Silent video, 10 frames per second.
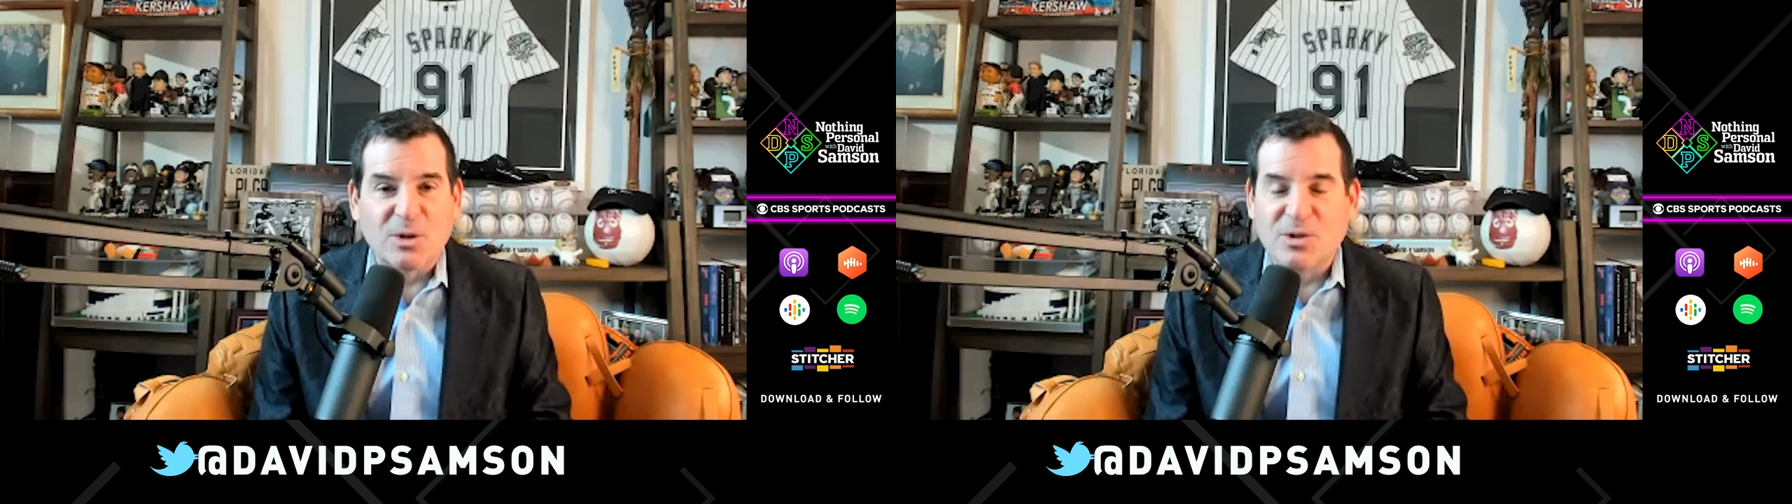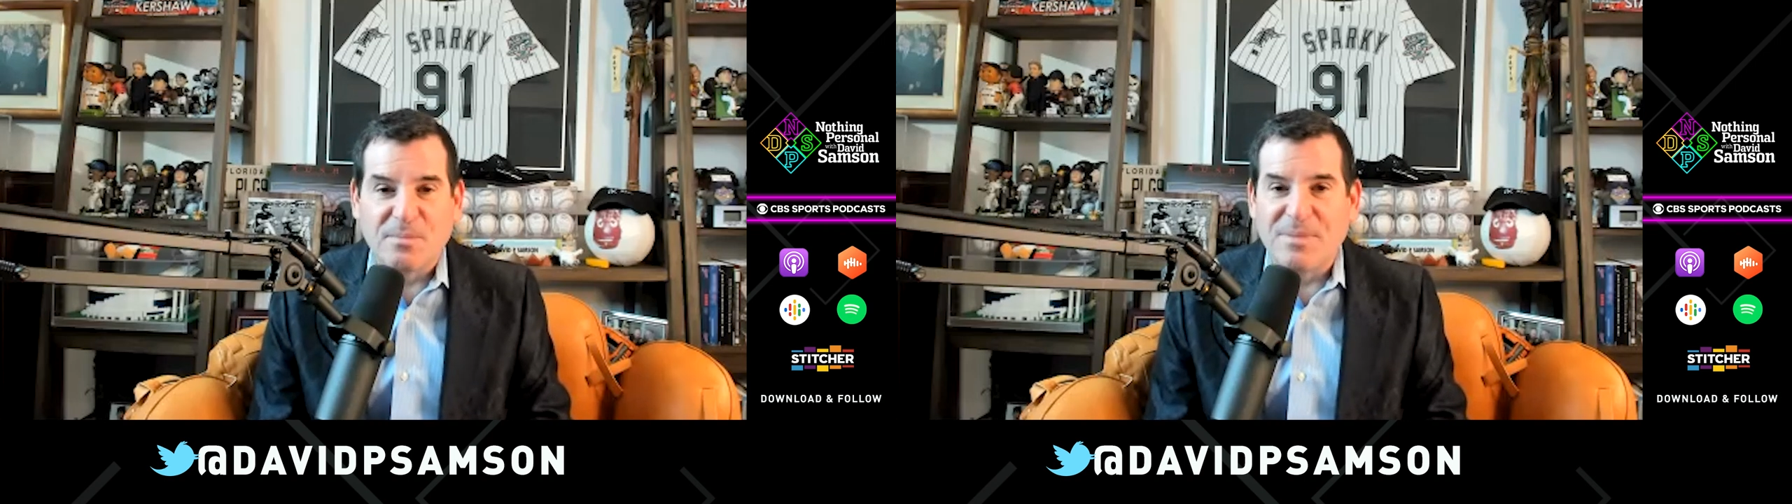
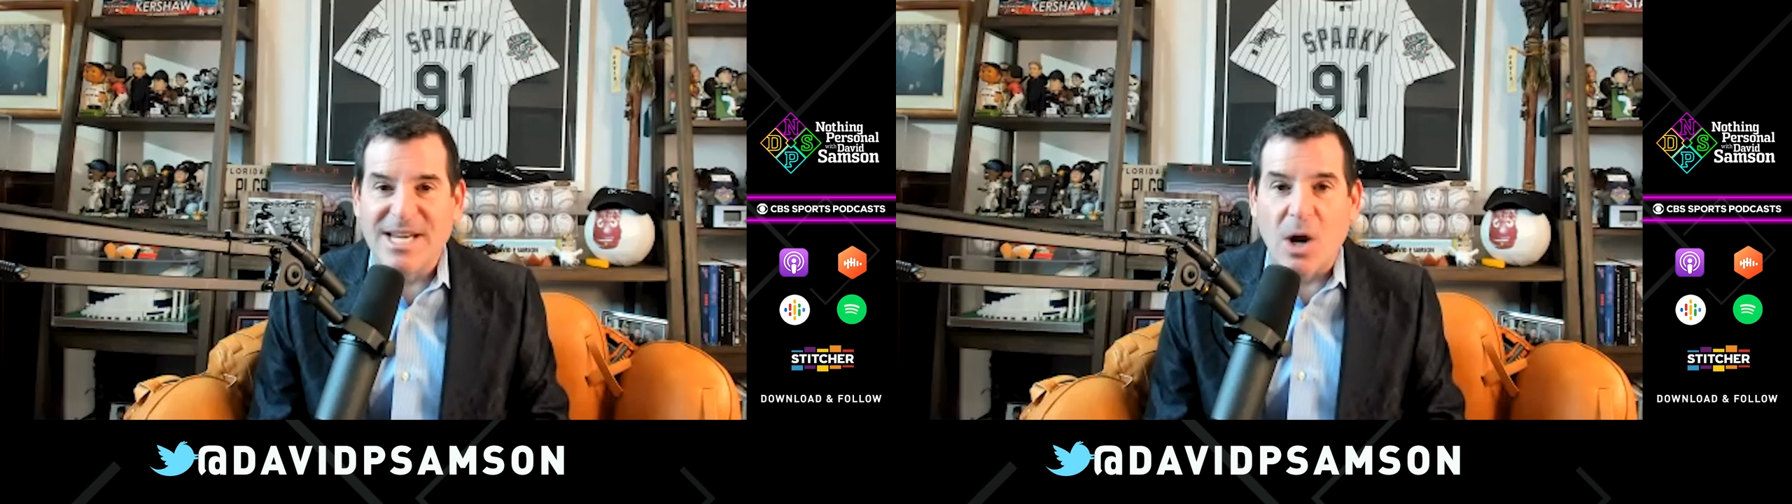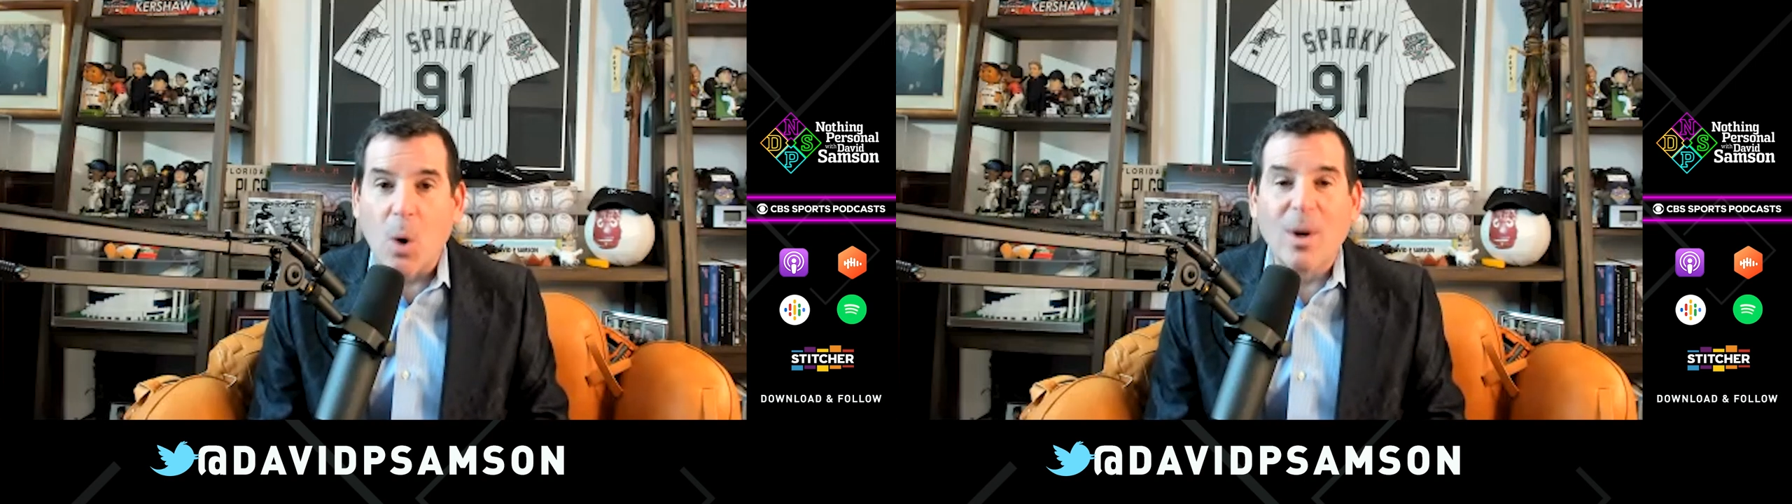to
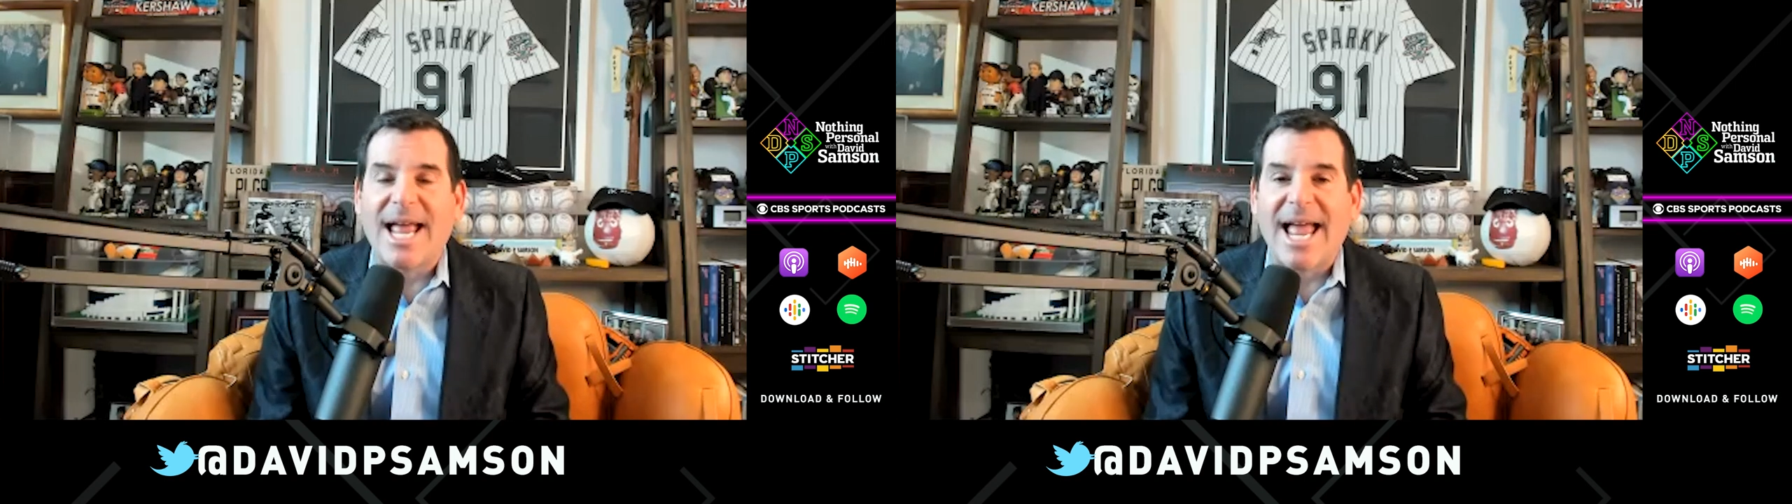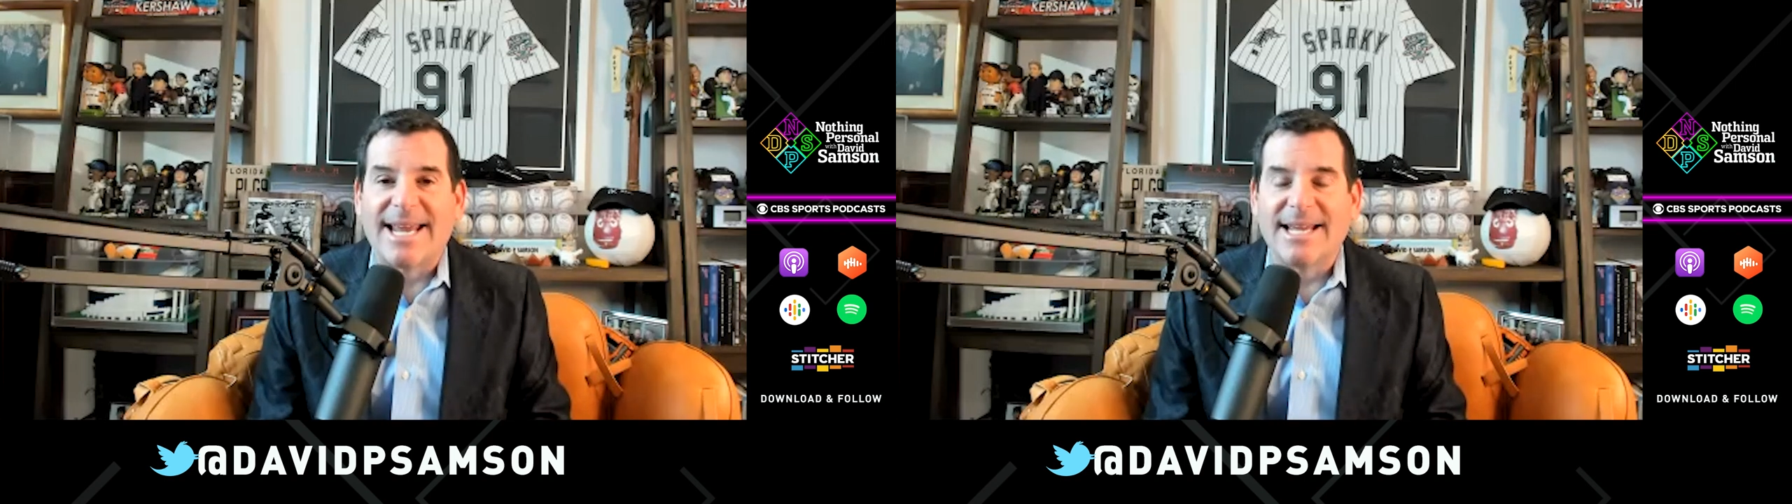be
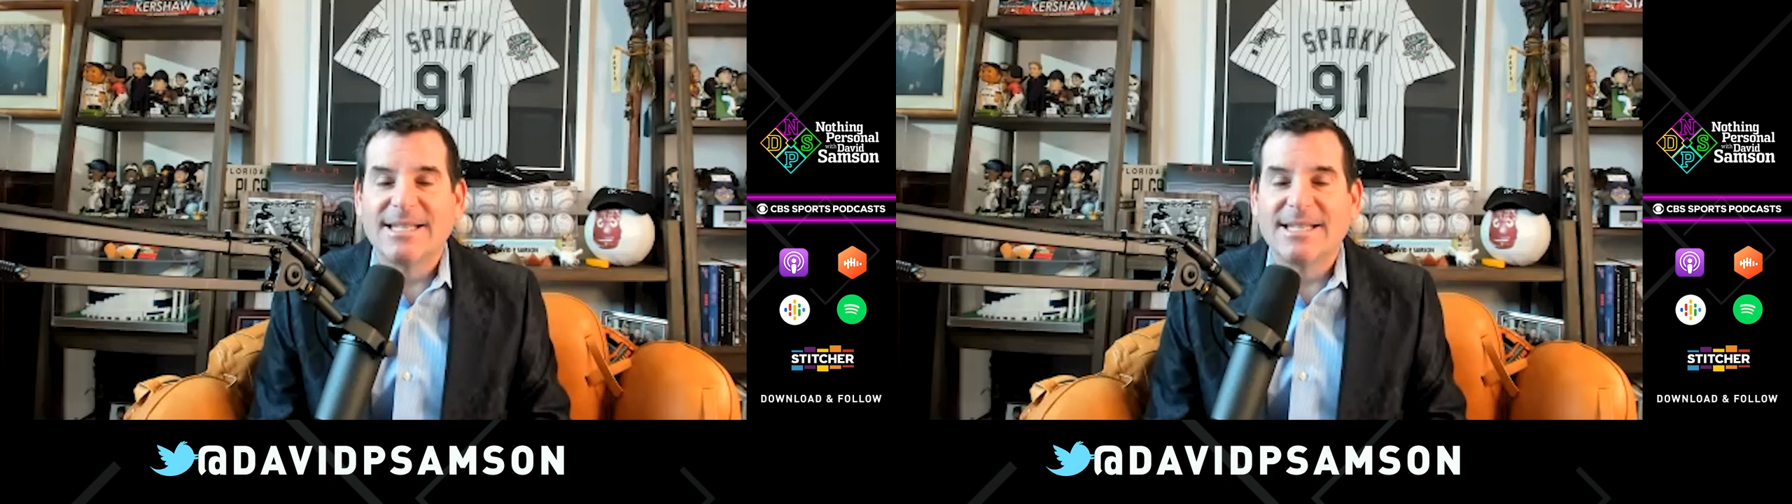okay.